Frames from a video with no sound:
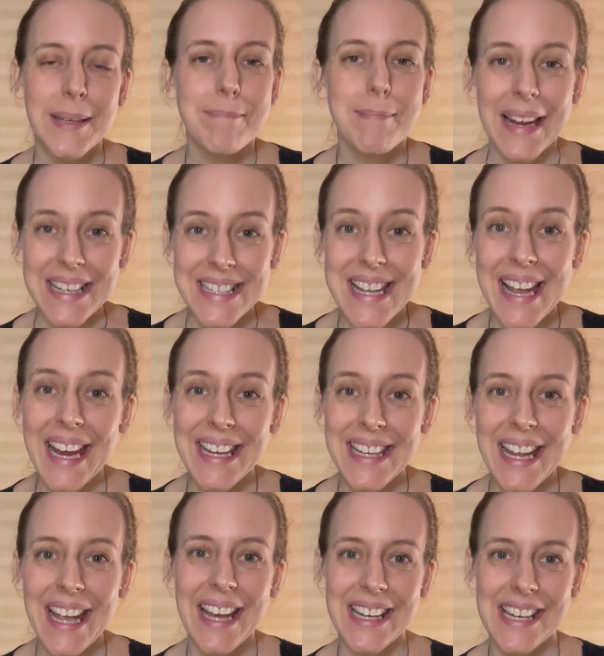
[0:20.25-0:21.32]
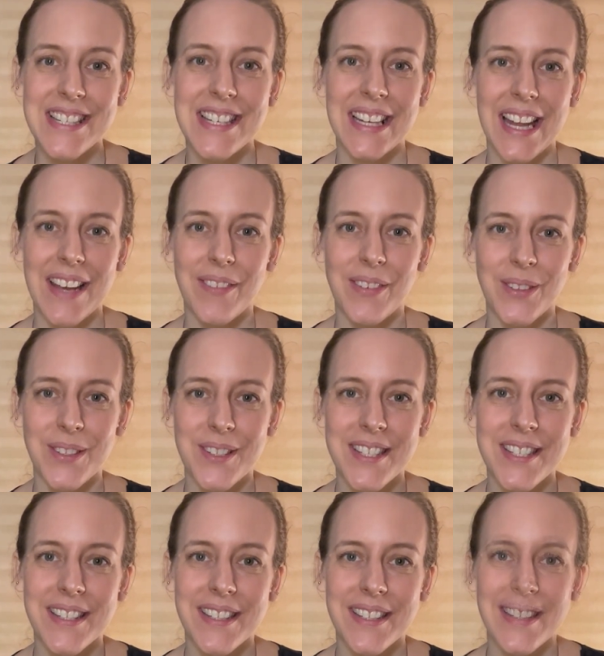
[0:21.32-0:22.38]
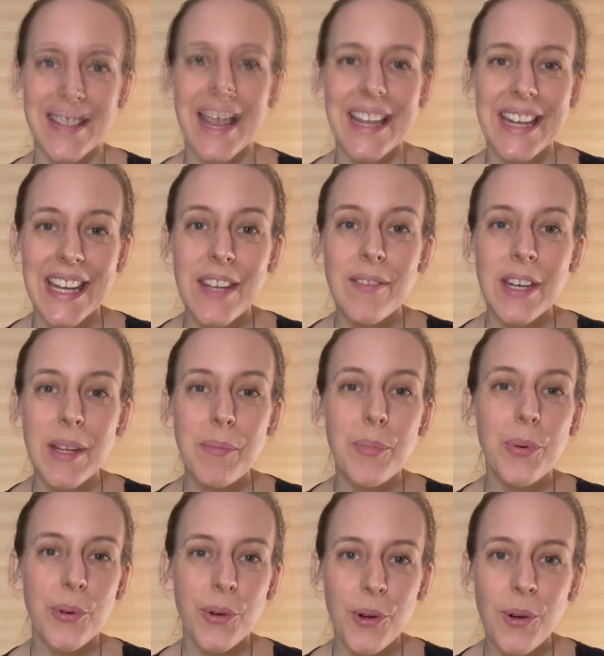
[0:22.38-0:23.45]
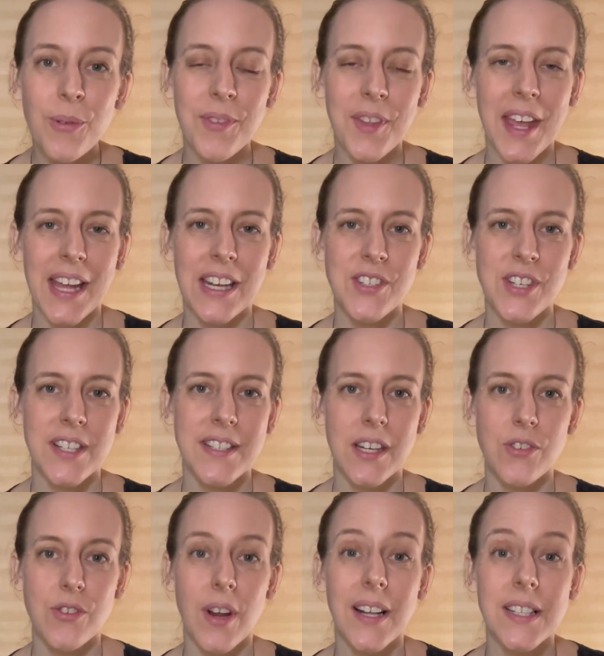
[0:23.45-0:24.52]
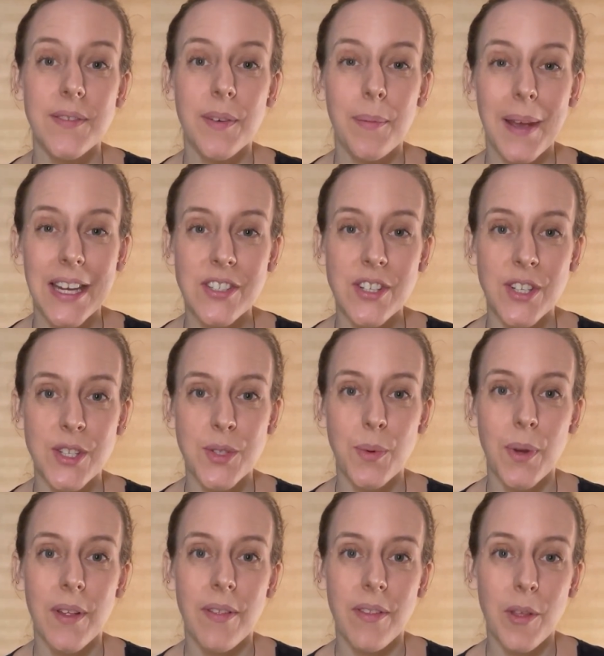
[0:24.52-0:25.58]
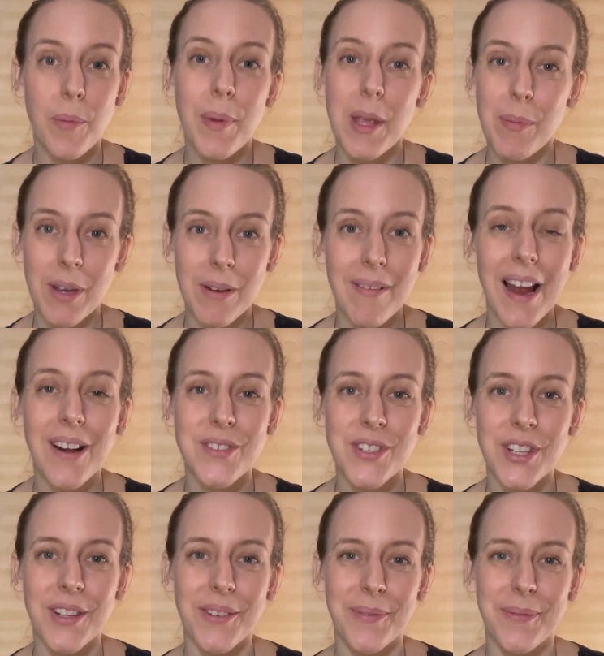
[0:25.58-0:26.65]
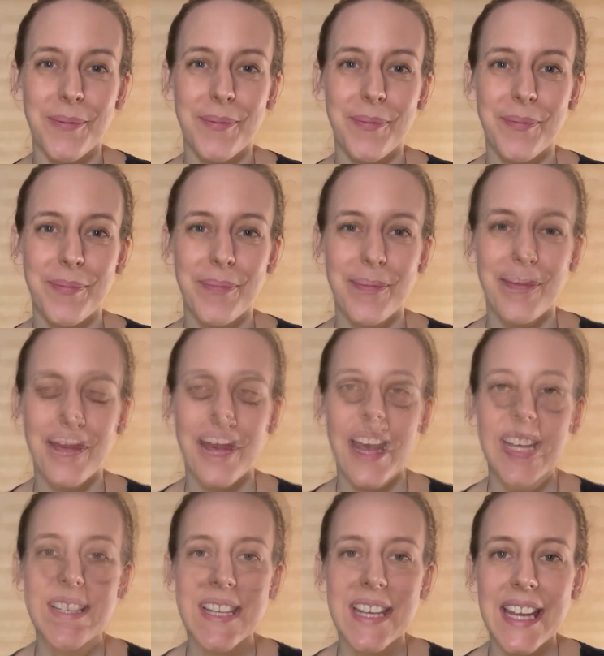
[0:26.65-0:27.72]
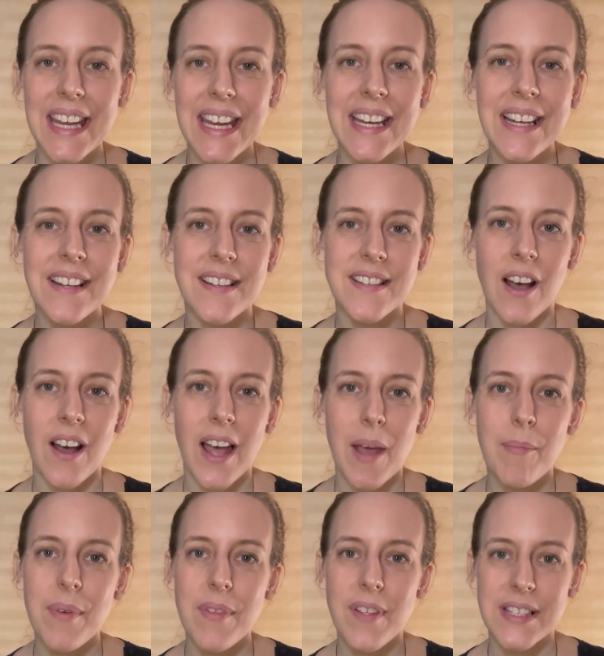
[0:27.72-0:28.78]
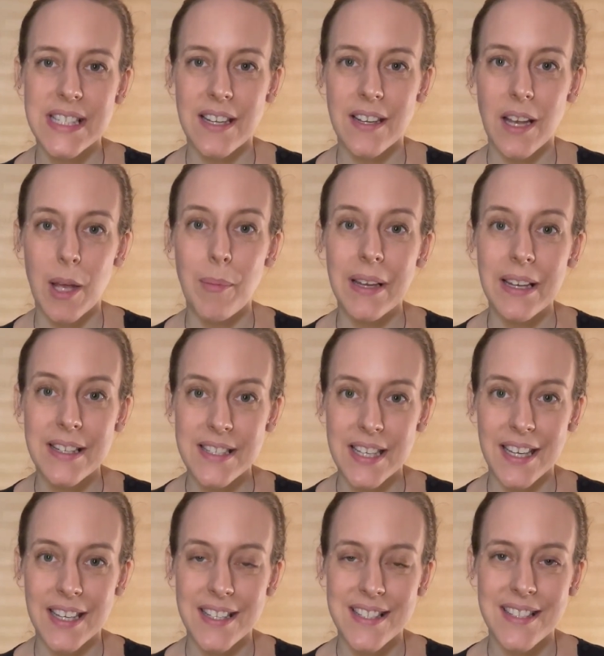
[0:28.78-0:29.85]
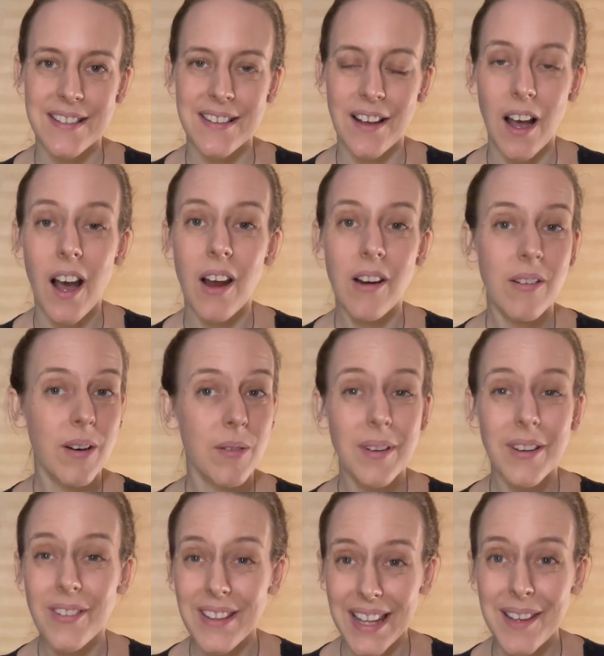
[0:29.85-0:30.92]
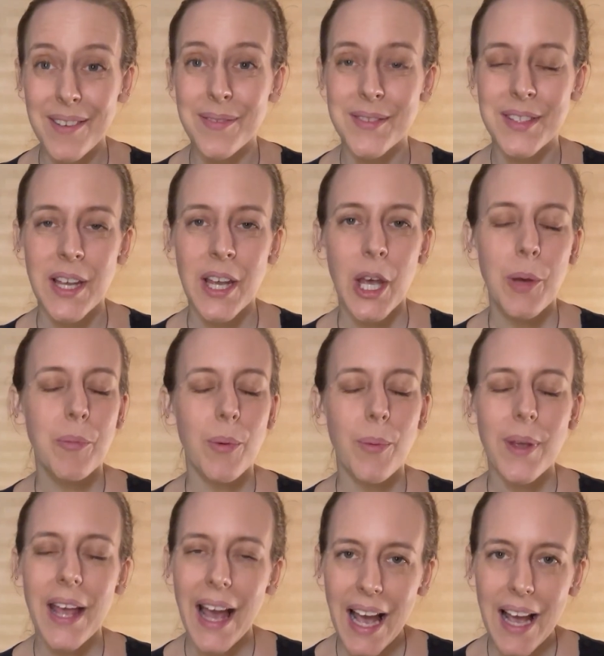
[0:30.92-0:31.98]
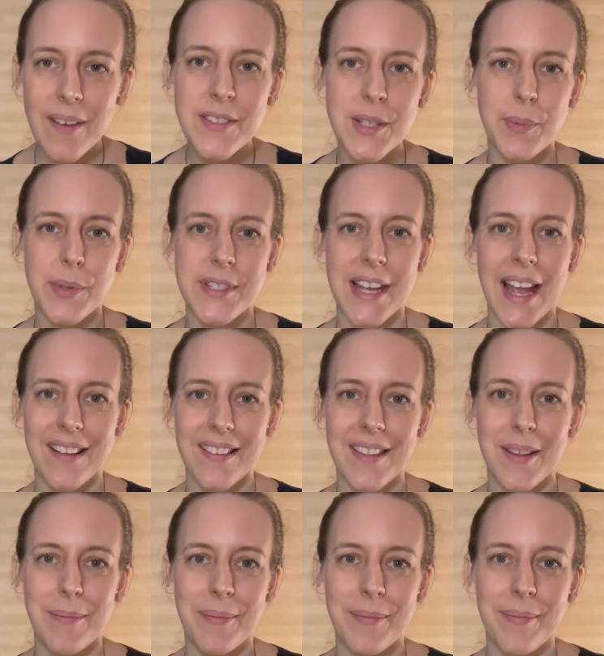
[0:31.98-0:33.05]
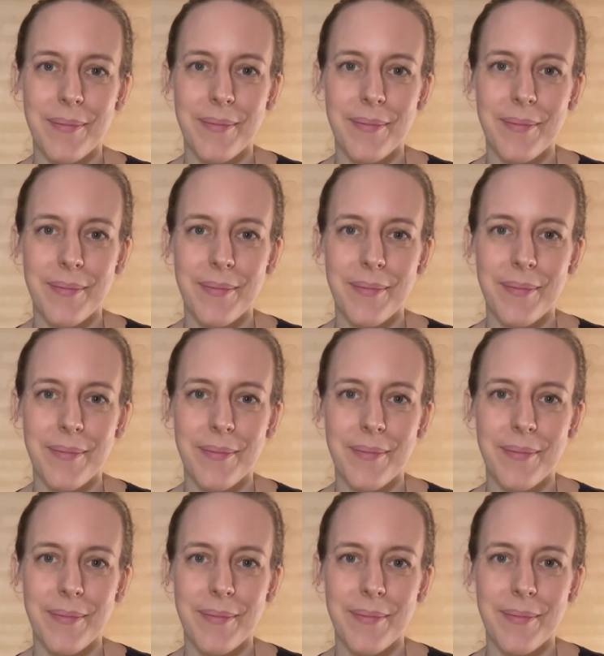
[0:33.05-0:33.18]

maintain your energy levels and even improve the energetic transformations with the people around you. As healers, our empathetic abilities are a real gift, but we have to protect them,